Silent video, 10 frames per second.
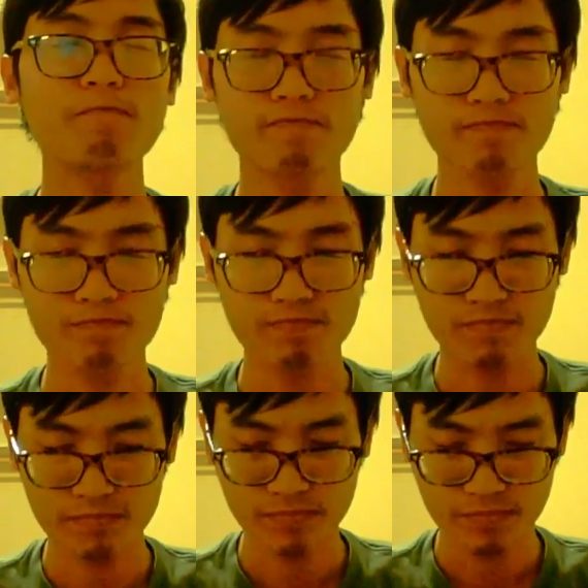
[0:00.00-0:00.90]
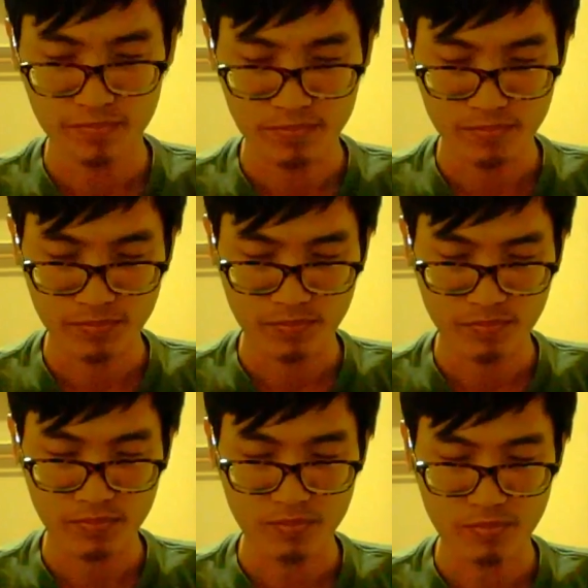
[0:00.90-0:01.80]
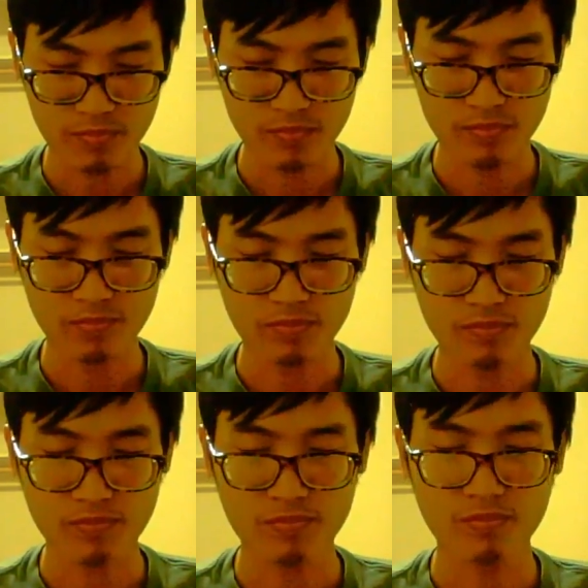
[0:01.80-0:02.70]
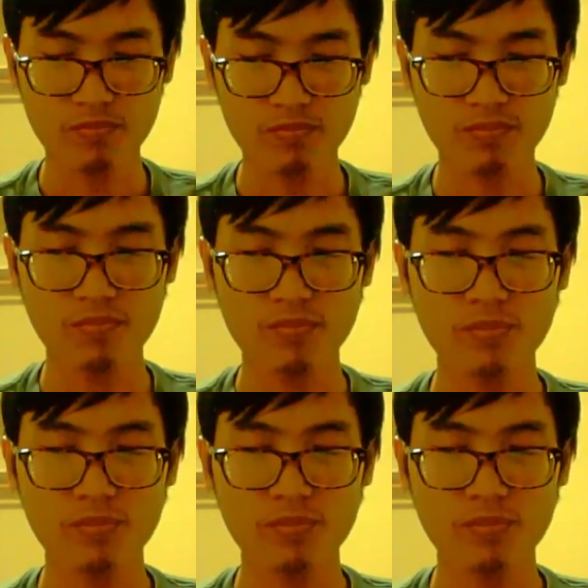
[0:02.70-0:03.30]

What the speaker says: (silence)